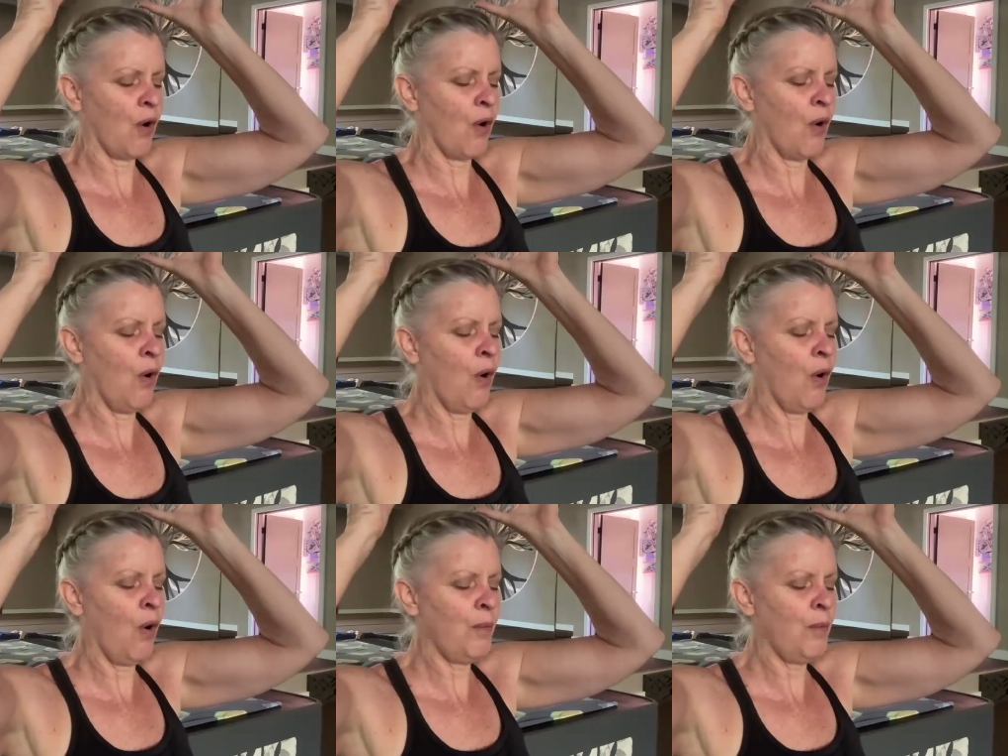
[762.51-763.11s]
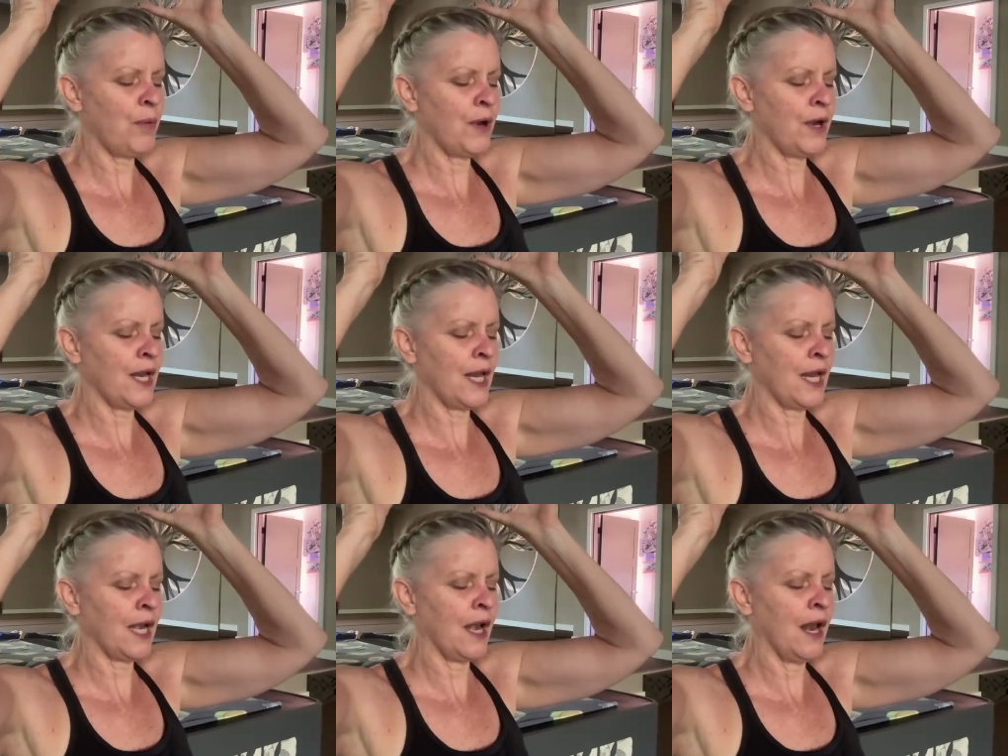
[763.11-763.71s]

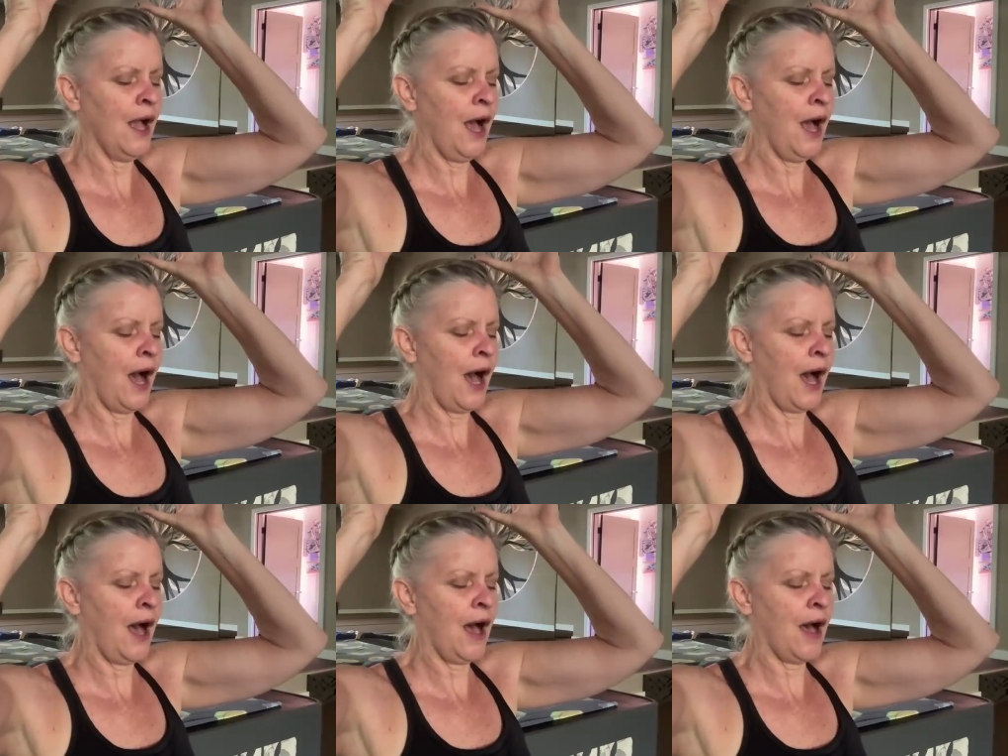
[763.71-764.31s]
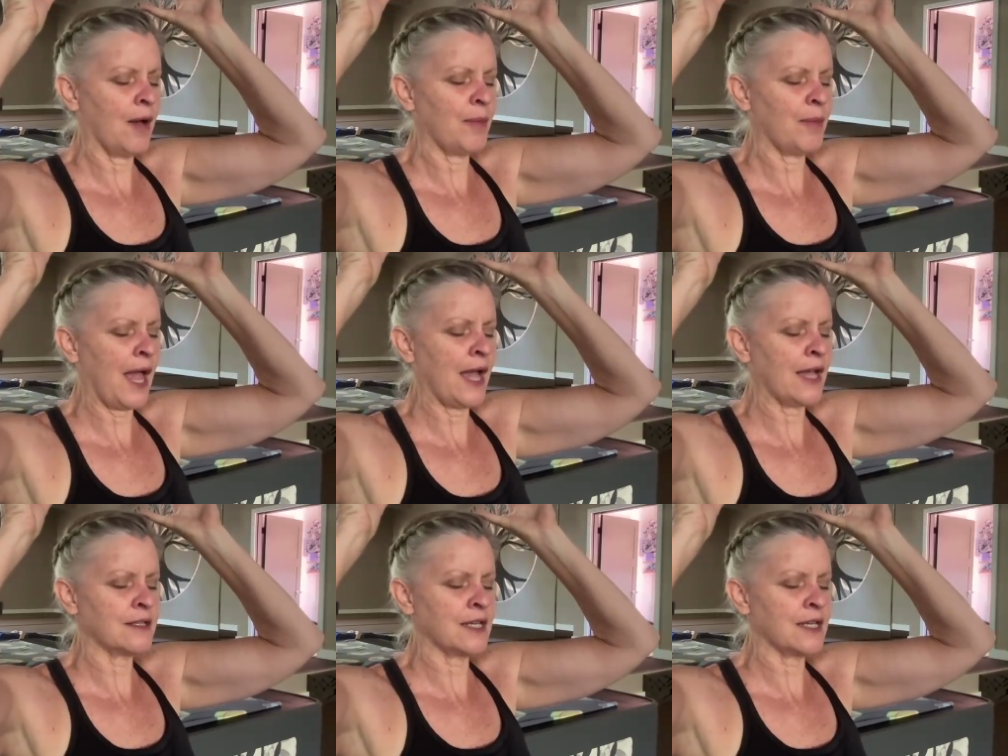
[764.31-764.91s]
opening up
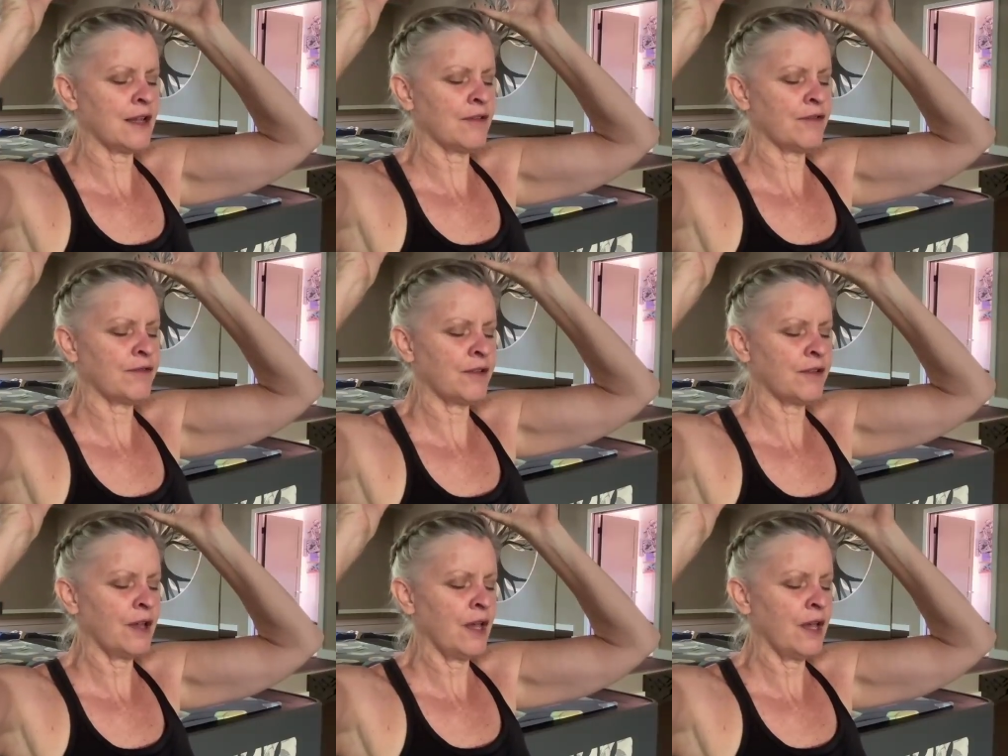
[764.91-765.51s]
as if